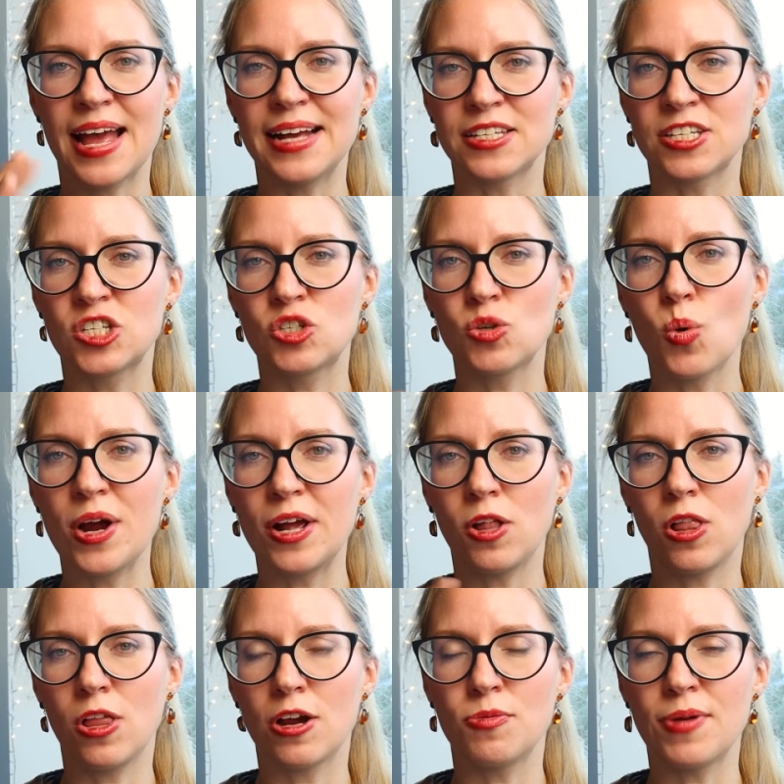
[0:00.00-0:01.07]
that has
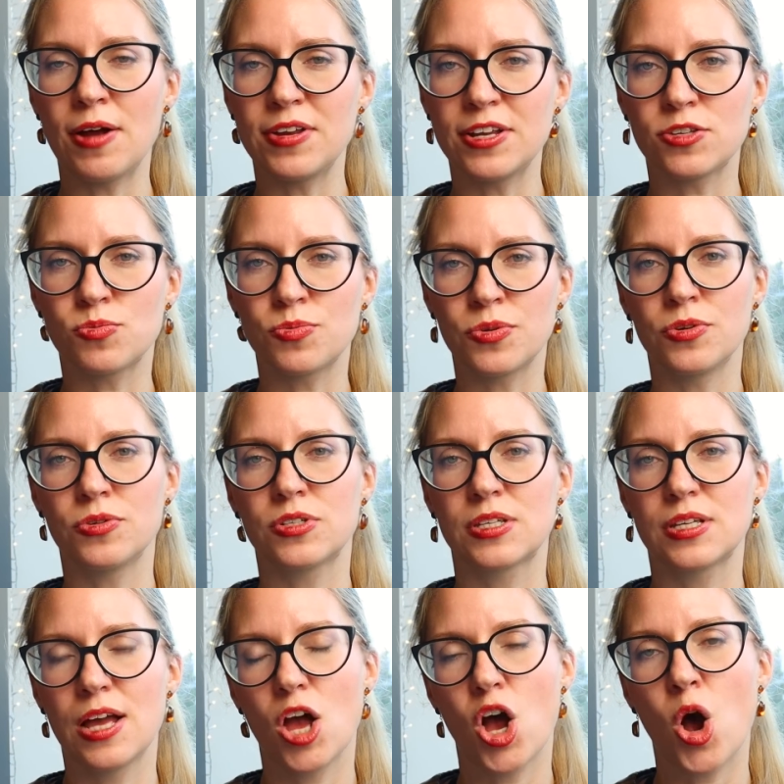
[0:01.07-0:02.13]
soil around its
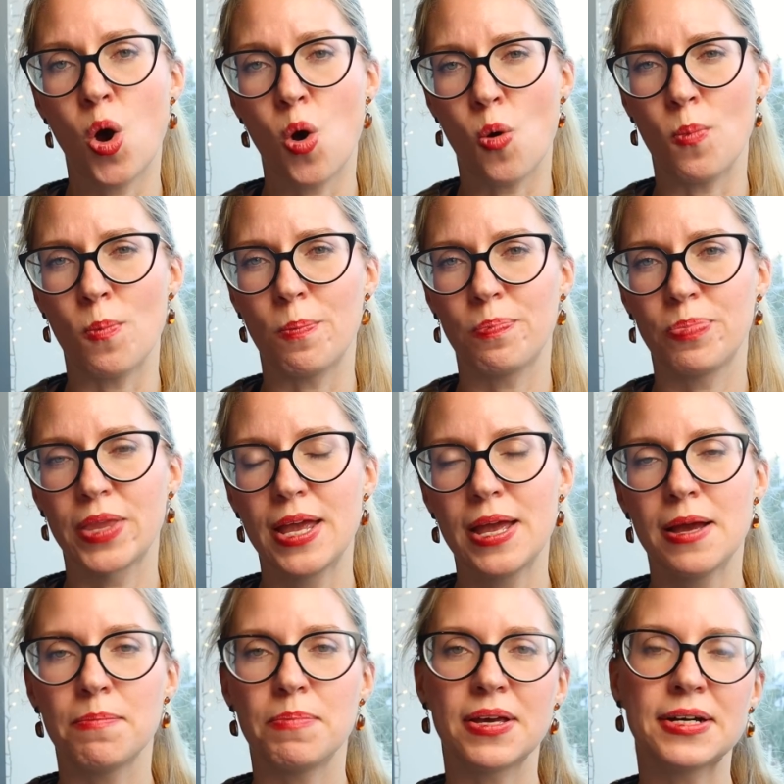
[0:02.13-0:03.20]
roots home,
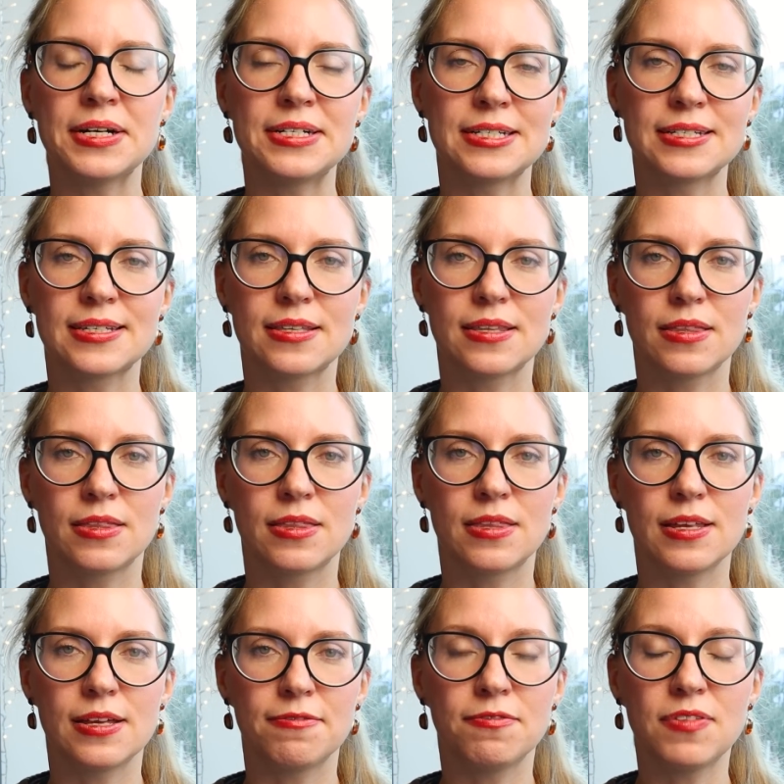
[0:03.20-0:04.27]
because
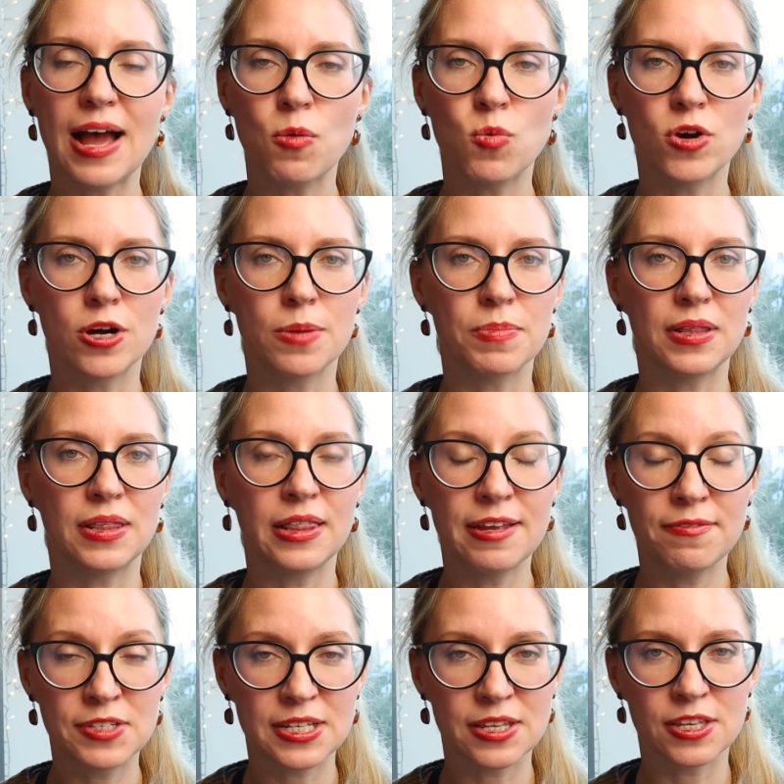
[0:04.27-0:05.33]
the flatworm
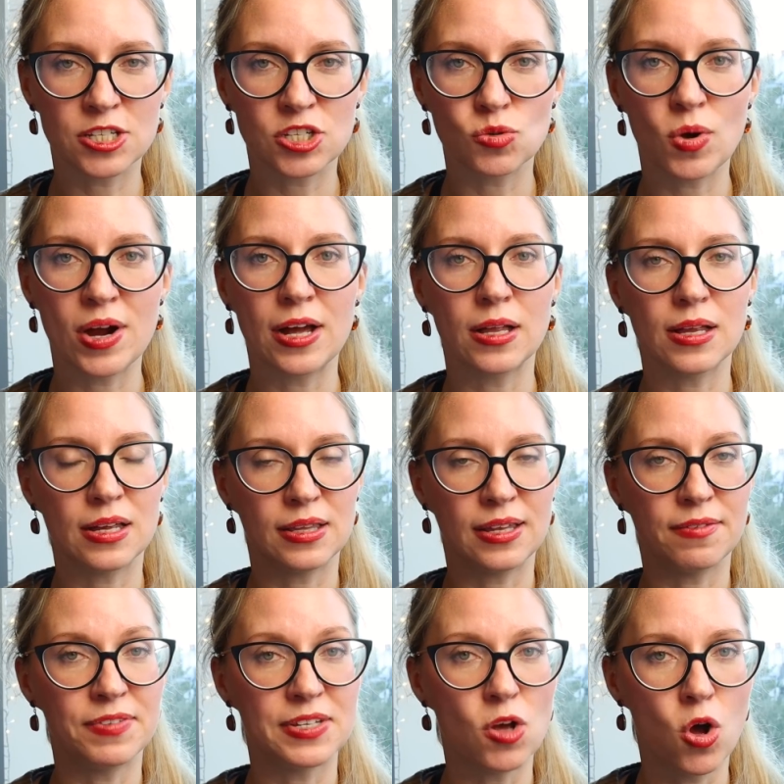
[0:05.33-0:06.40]
lives in the soil, it
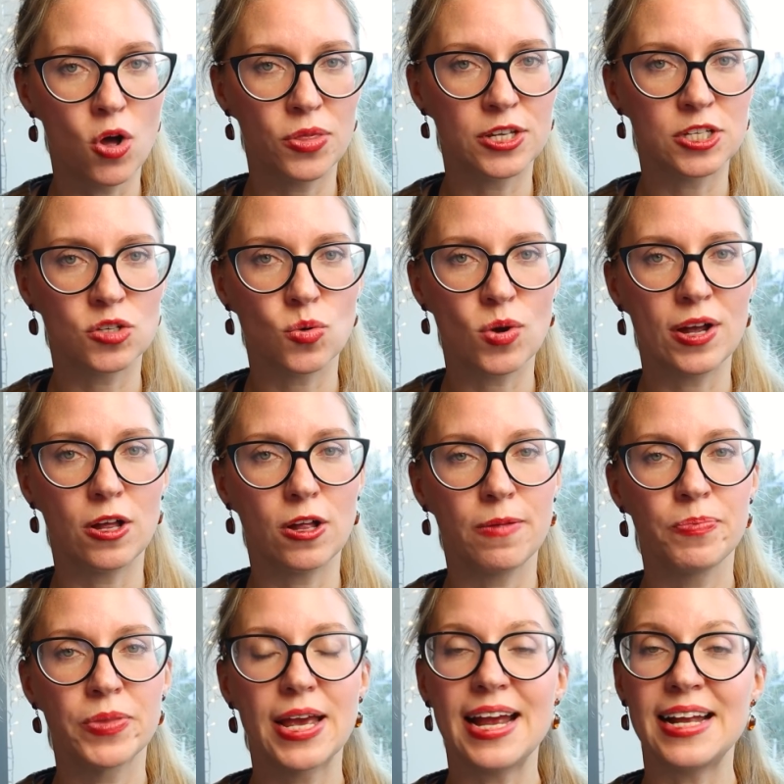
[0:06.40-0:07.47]
lives on the
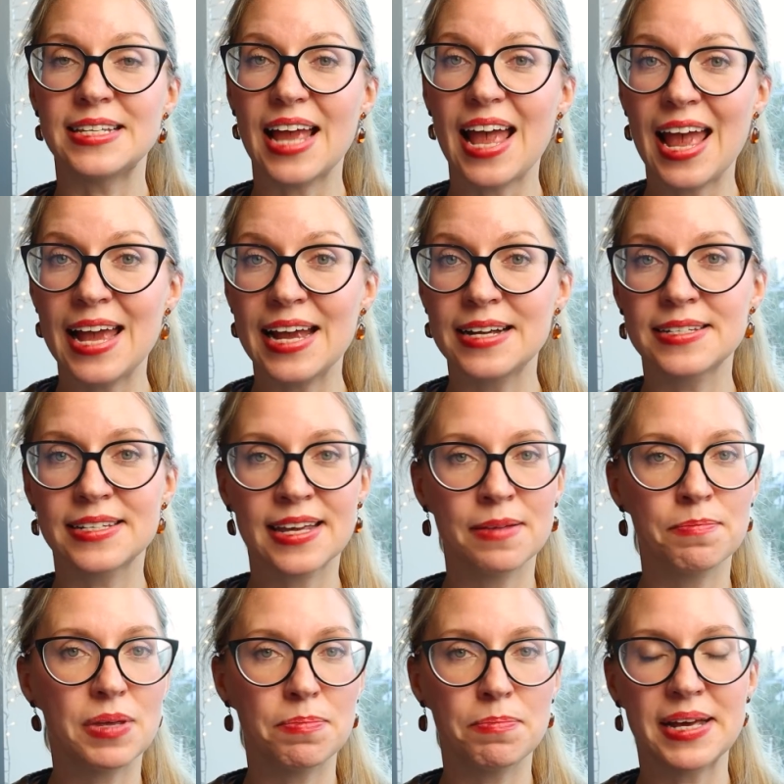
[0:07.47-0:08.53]
soil, its eggs
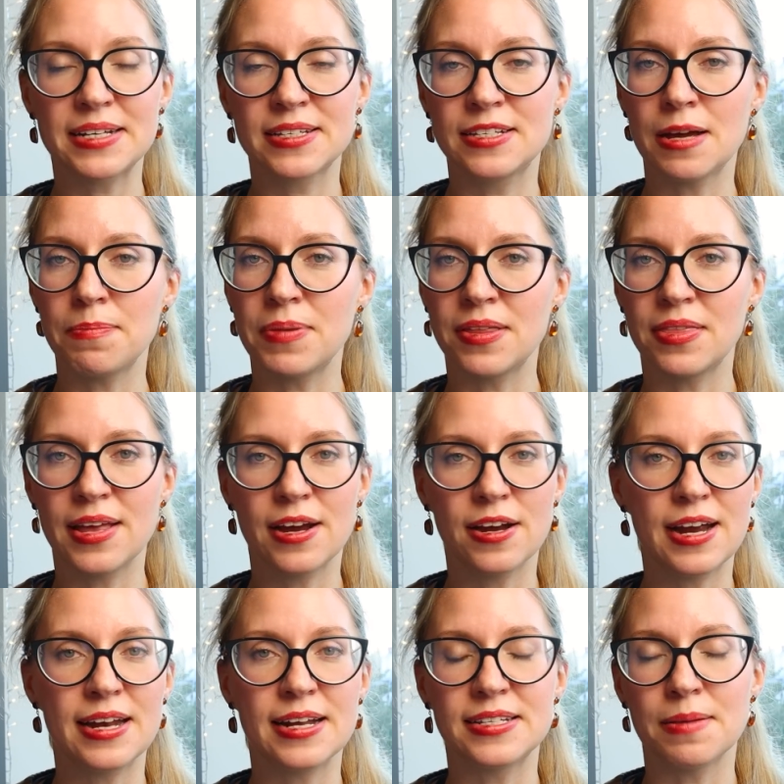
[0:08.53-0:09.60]
can be mixed up in
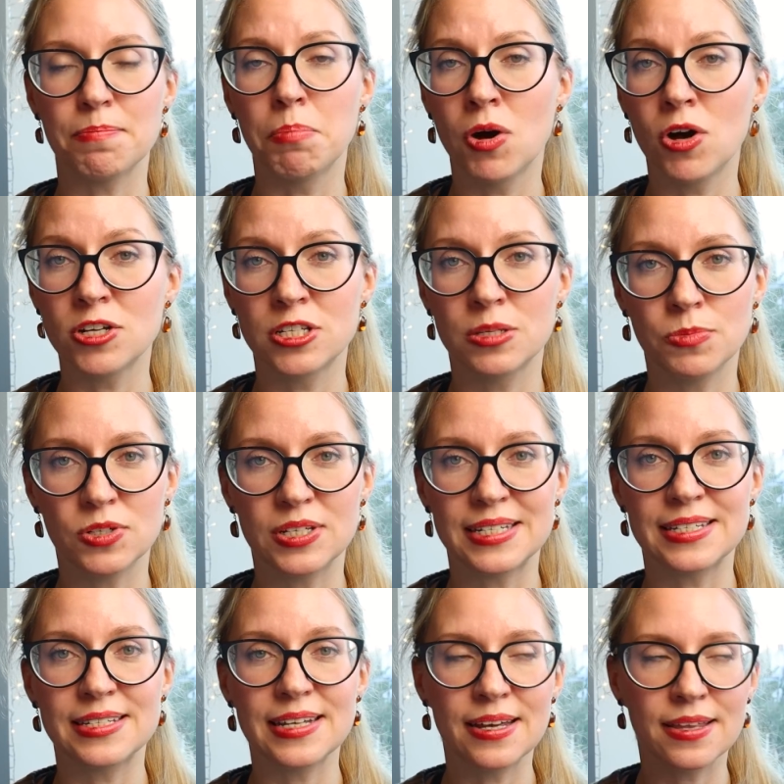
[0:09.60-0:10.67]
there and it's impossible to
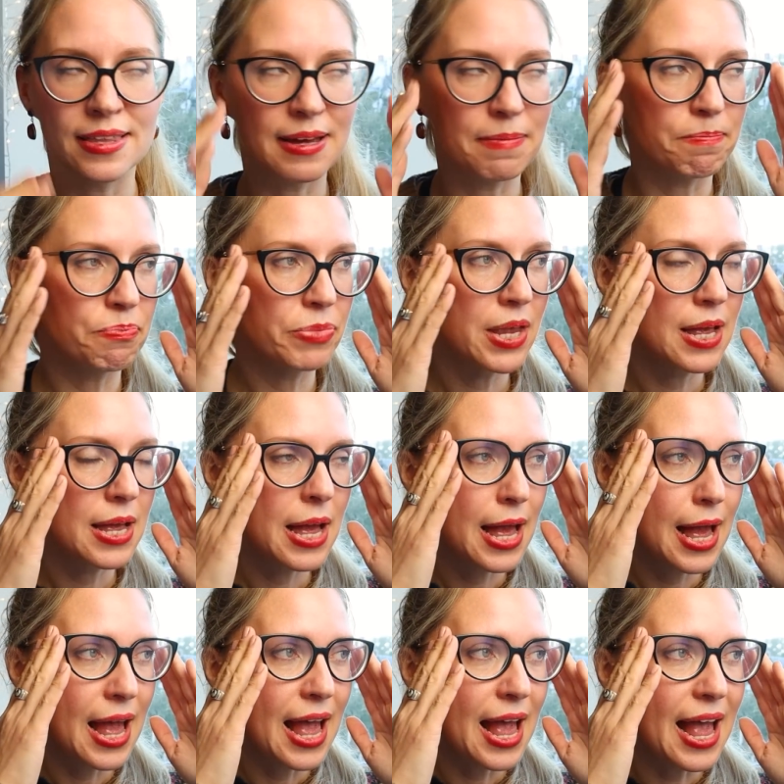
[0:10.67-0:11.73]
see them.
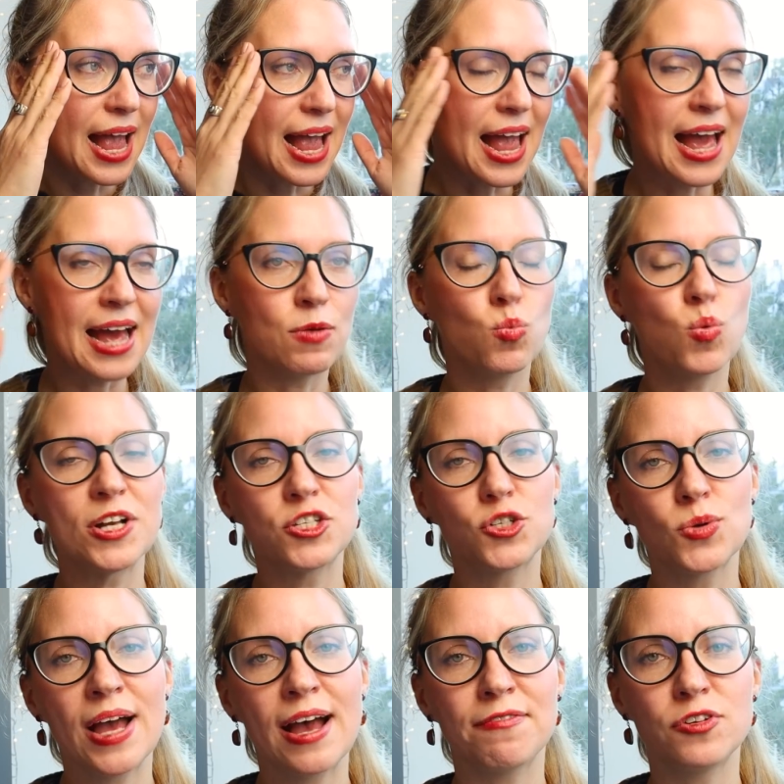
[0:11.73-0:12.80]
And once
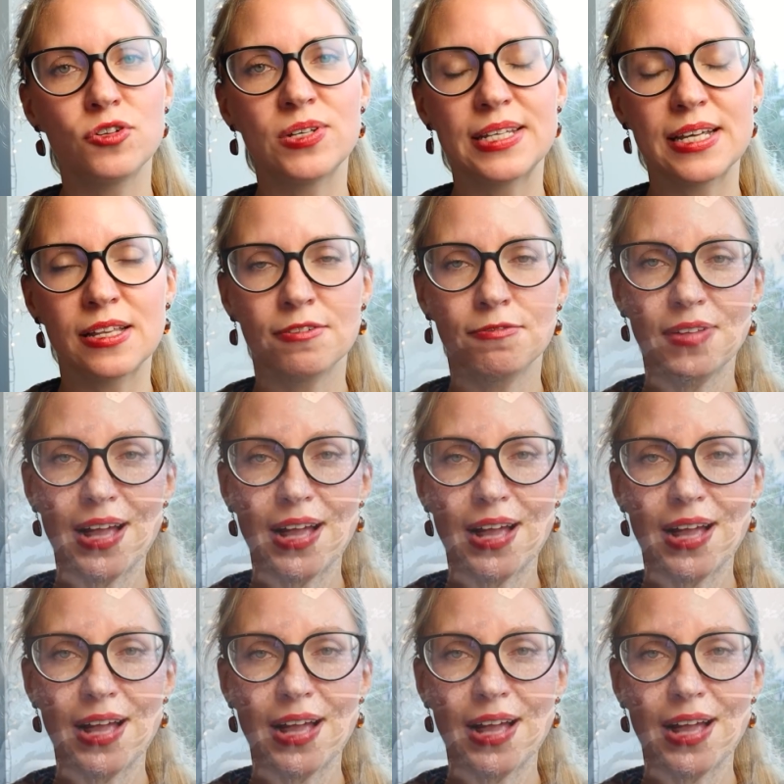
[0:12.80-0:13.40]
you have New Zealand